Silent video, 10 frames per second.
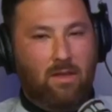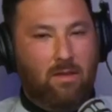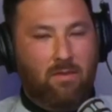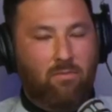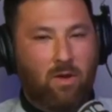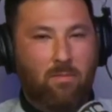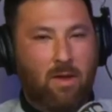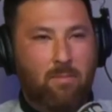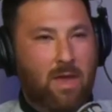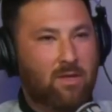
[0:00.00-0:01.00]
if one
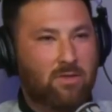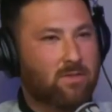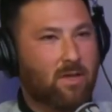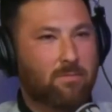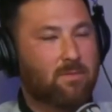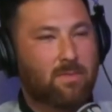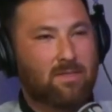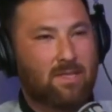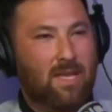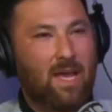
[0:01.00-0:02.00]
of my managers comes
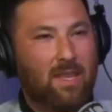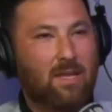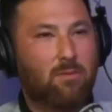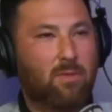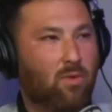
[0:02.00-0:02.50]
to me and says, "Hey, I think it'd be